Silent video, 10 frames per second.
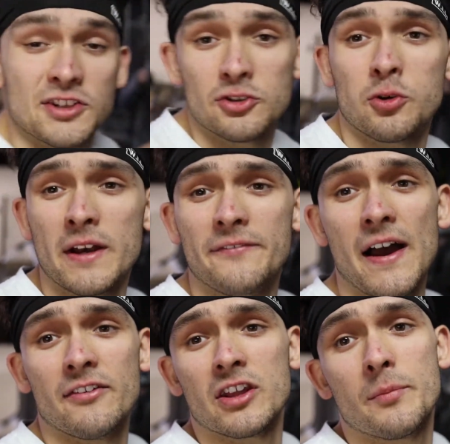
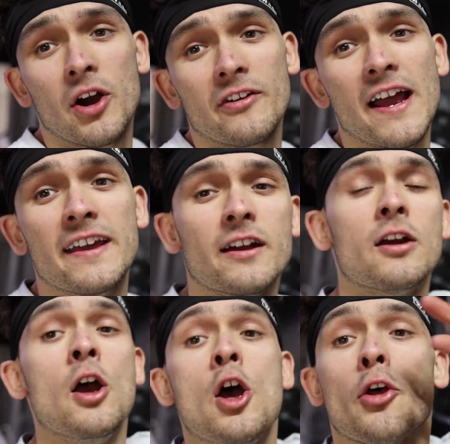225 on the bar right
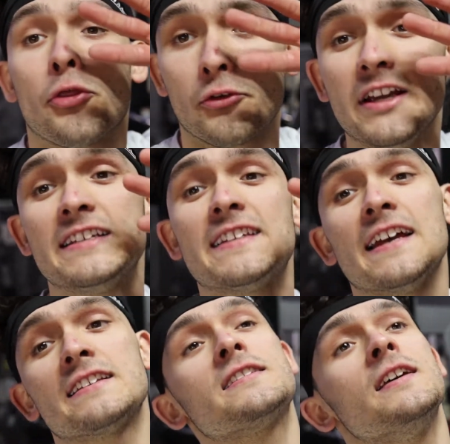here. Three
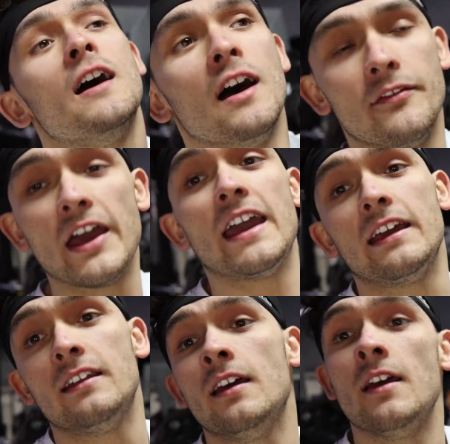sets of
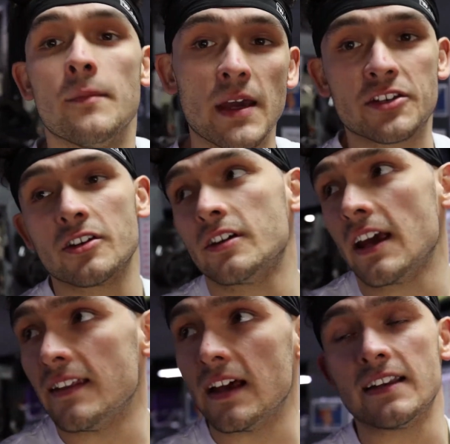eight, make sure you're
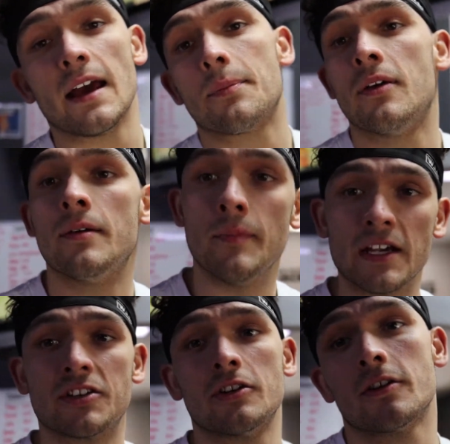getting that depth.
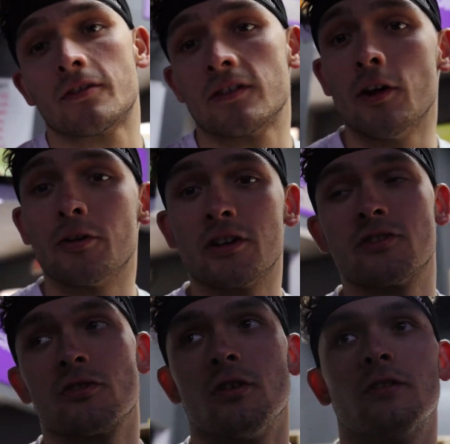Make sure you're slow and
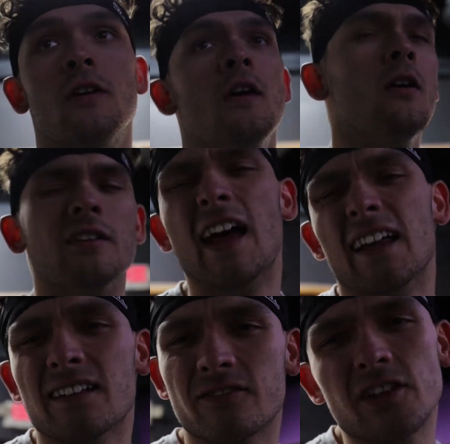controlled. Well,
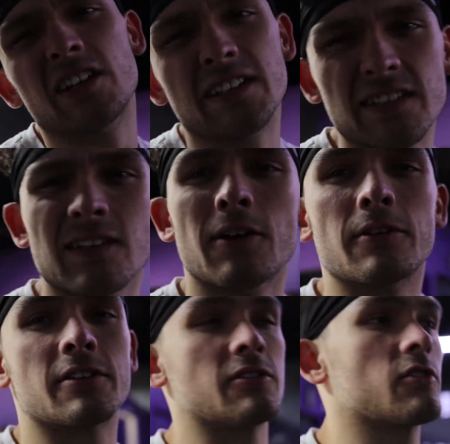not really slow
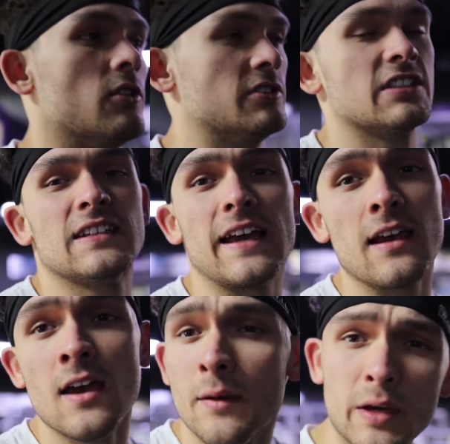and controlled, just like
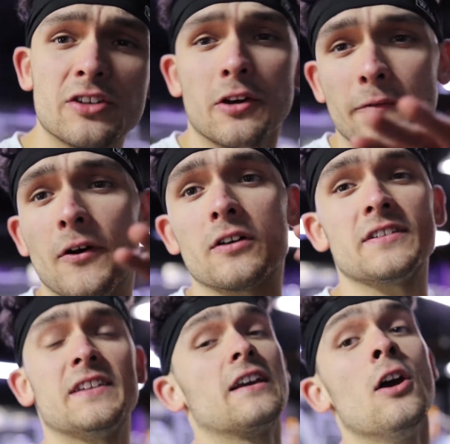make sure you're
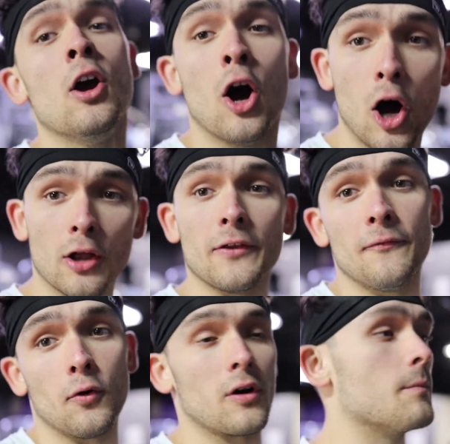focusing on the
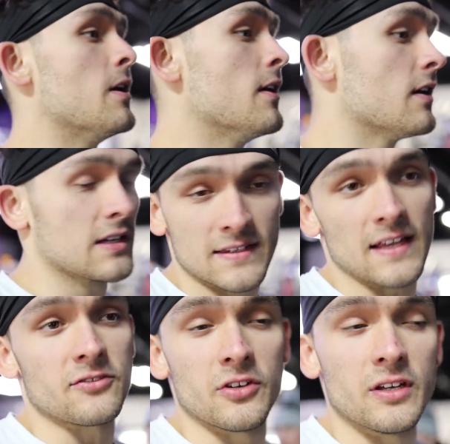form because
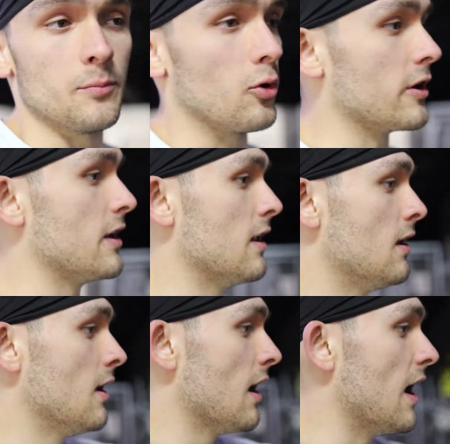that's really important.
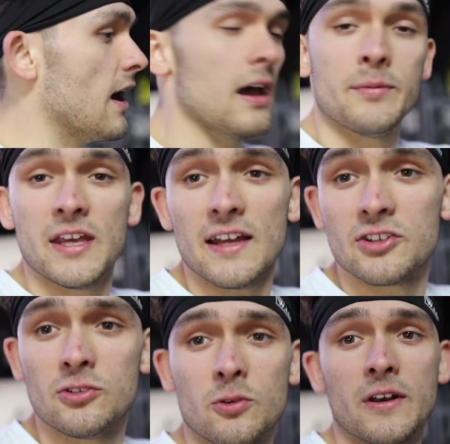Uh, but yeah,
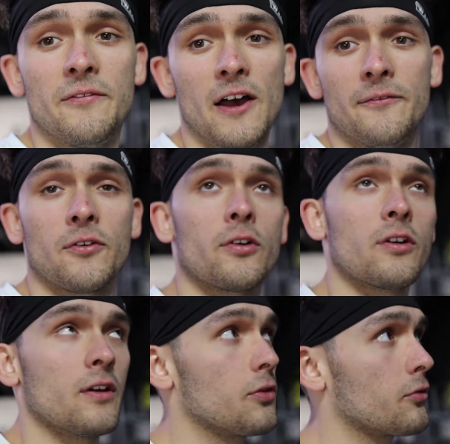225
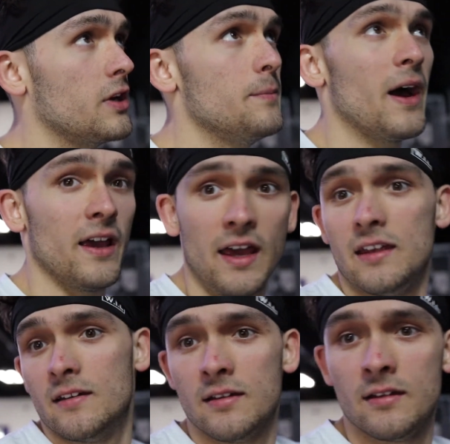for a three by eight.